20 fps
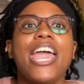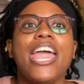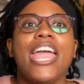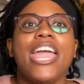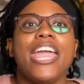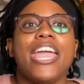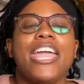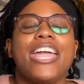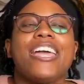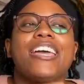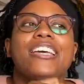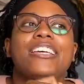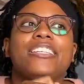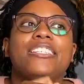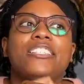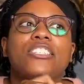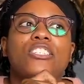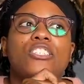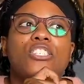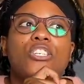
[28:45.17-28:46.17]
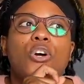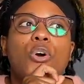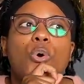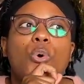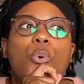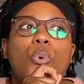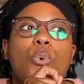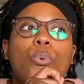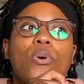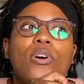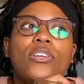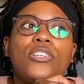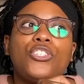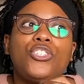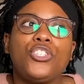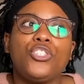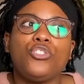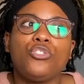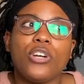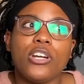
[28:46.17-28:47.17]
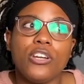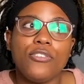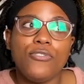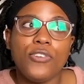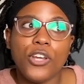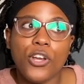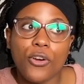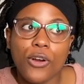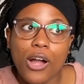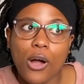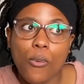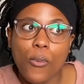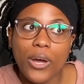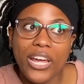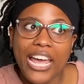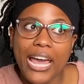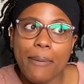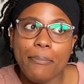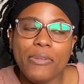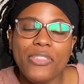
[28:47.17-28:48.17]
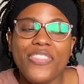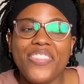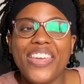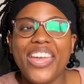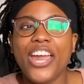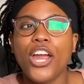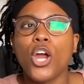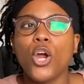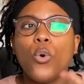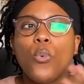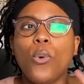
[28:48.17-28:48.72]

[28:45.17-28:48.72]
And so she's trying to figure out what happened there,